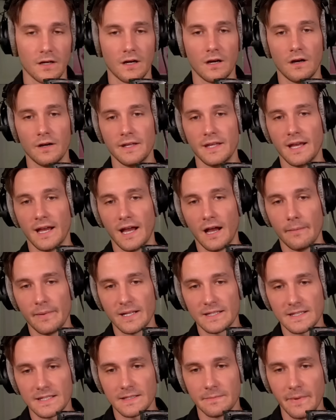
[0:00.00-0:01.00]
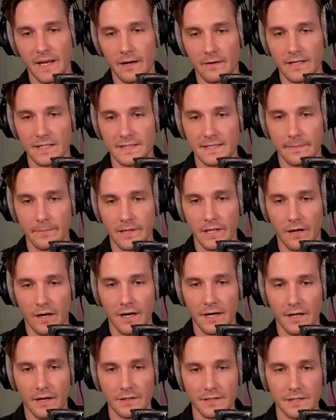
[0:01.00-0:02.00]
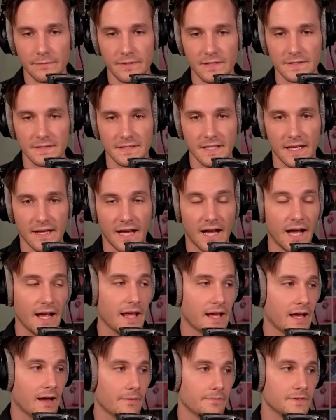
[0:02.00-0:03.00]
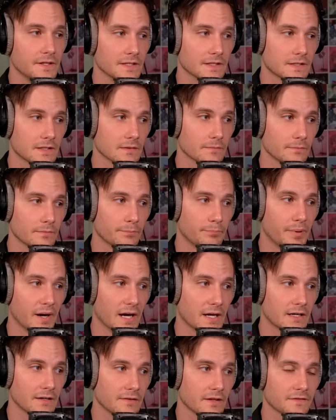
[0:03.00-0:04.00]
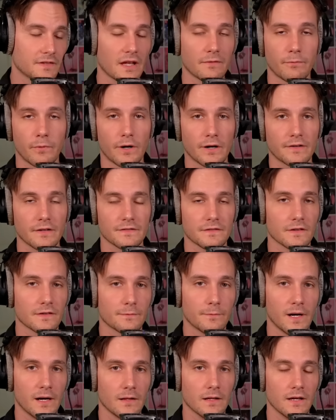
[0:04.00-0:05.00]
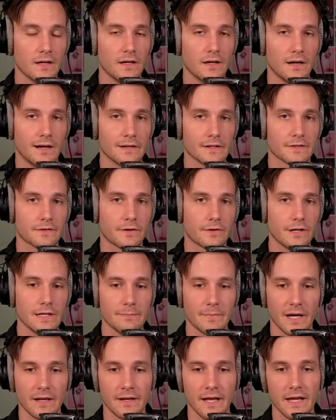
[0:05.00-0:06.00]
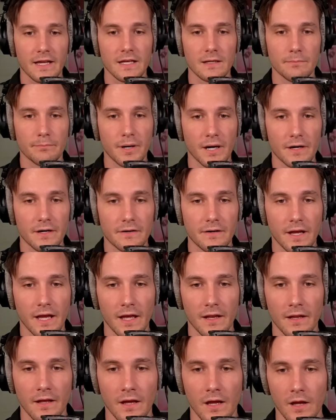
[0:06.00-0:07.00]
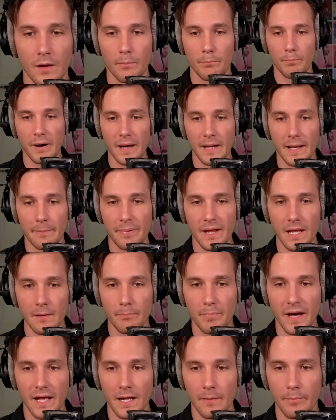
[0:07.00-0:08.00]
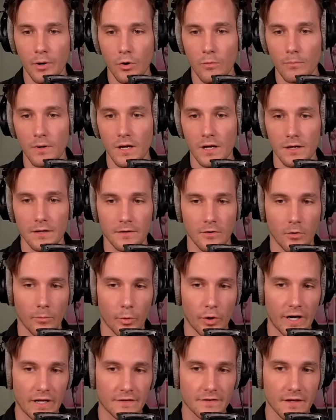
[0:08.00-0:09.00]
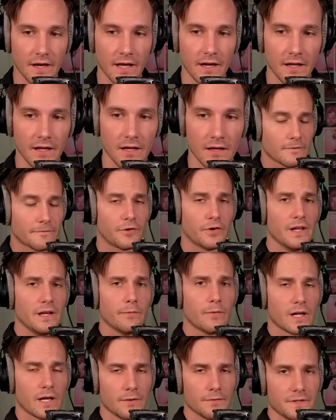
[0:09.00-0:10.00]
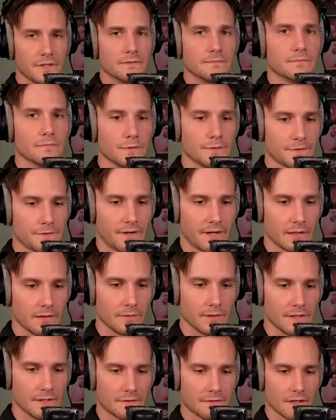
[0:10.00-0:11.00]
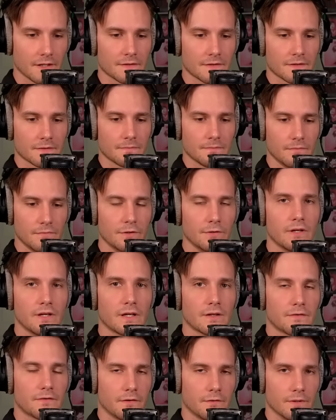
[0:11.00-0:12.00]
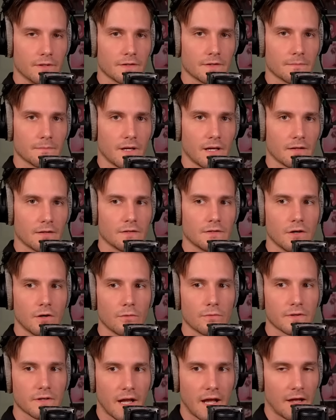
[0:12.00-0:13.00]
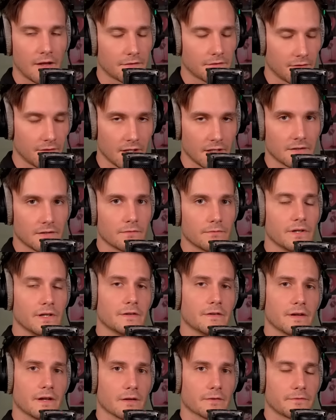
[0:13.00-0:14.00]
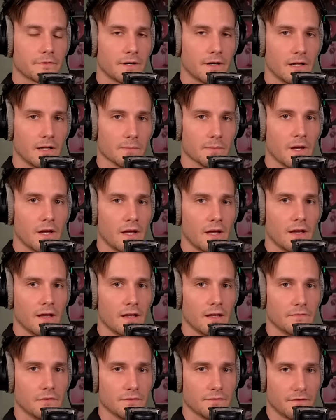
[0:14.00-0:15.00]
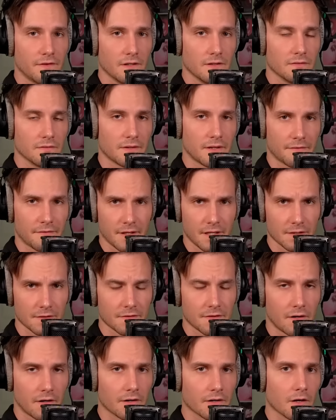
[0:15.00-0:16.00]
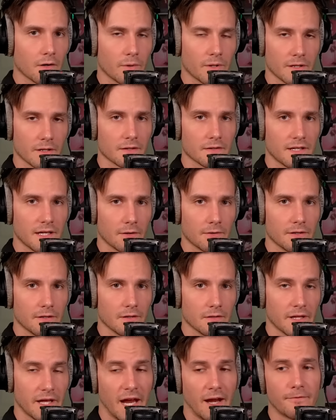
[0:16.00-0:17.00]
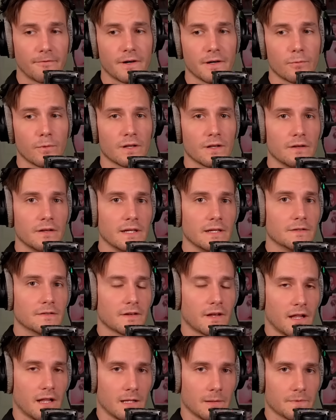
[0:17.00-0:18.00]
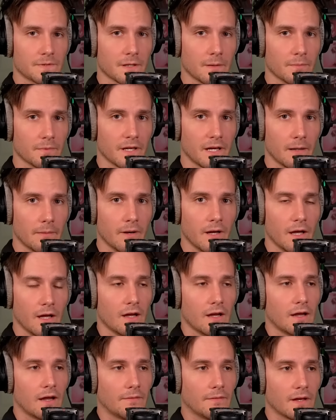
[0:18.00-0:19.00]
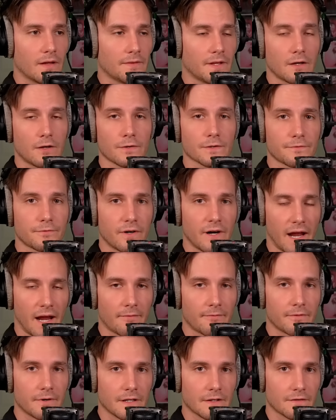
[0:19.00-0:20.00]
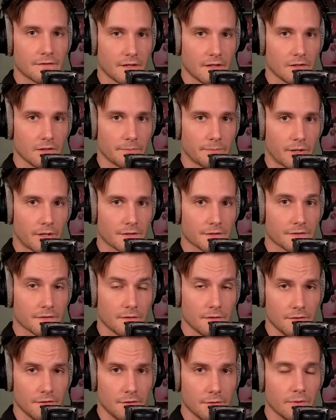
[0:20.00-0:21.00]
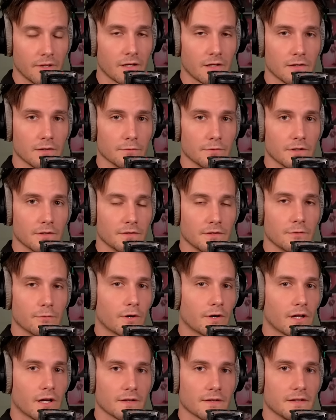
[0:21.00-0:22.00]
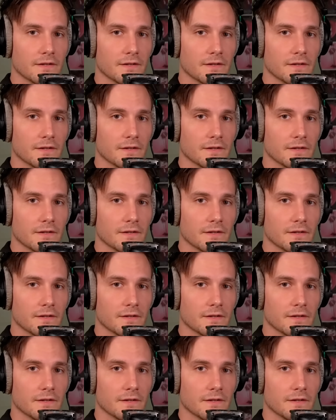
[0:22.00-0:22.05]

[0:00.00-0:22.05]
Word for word: Oh yeah, how about smearing some lard on you instead? I have this butter. Does that work just as well? I just cream my neck in butter and bada bing bada boom. No more anxiety. For anyone out there who's struggling with these things, you can get through it and don't hesitate reaching out for help if you feel that things are going downhill. Everyone needs help sometime. And that goes for every single person, you included. You are not